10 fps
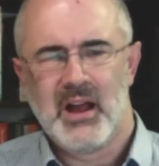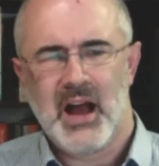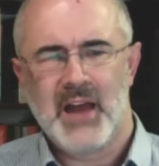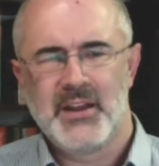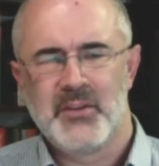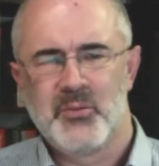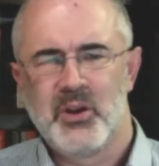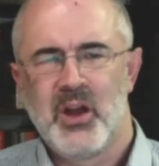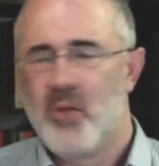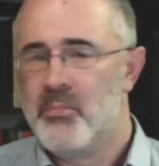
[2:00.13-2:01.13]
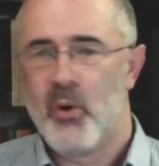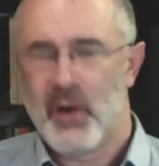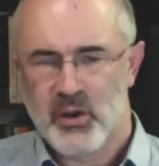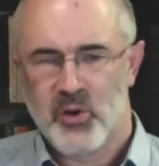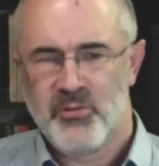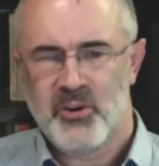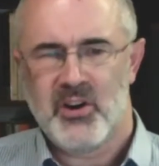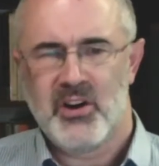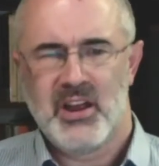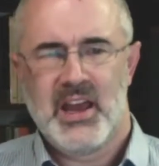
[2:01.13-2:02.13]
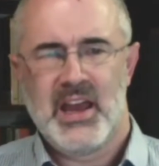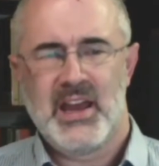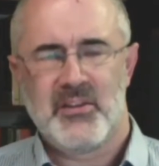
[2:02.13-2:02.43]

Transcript: and it will boil over in a